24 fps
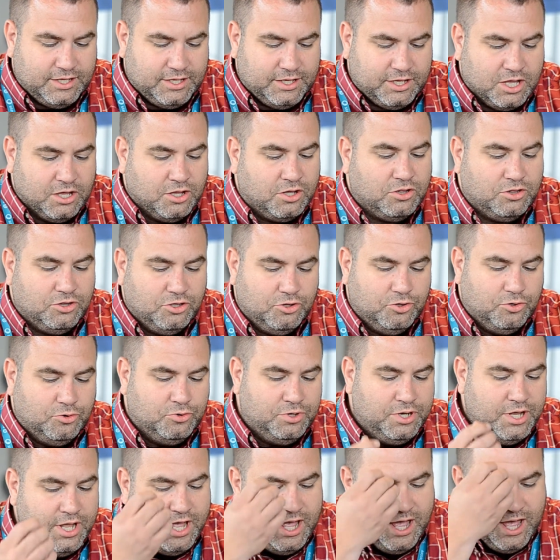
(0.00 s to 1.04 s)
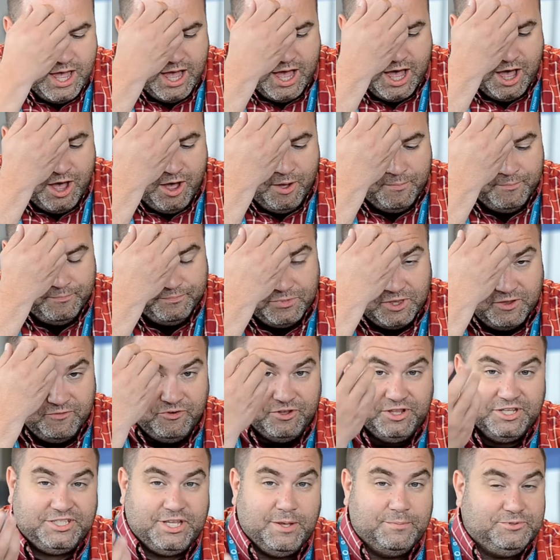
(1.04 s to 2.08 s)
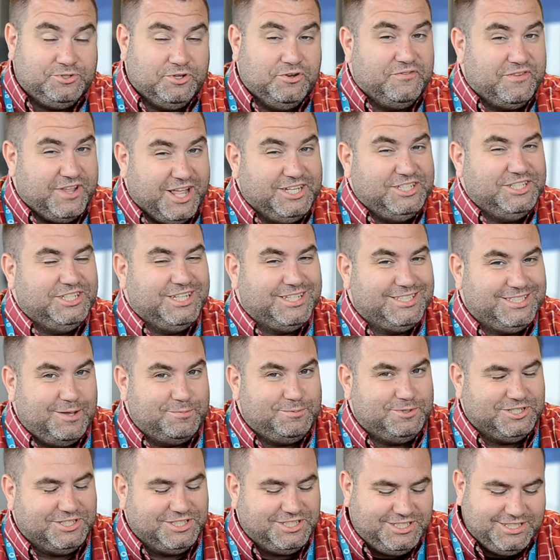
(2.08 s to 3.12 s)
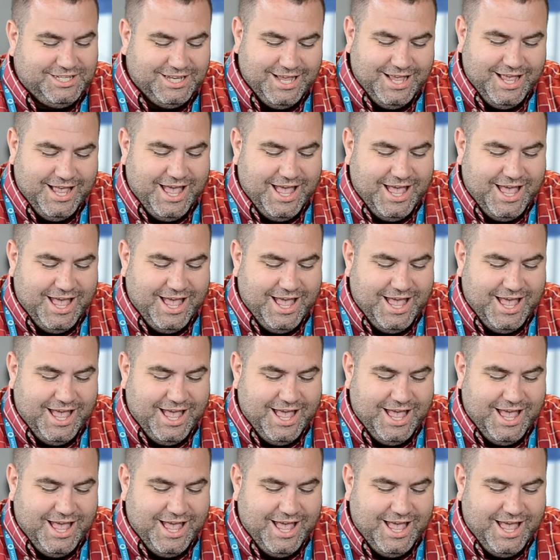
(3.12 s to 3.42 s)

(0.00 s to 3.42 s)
conclude for this episode of Catching Exceptions,